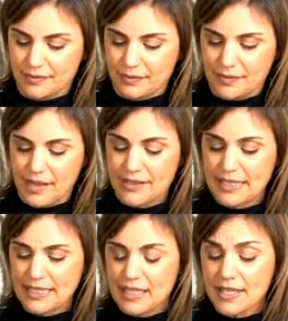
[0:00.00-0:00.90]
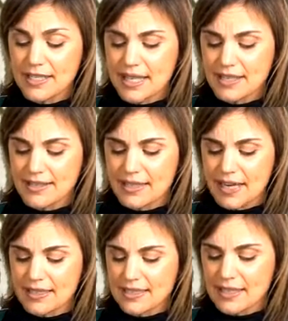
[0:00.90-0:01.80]
This thing does take a
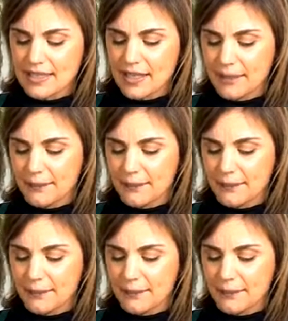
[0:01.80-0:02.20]
second to heat up.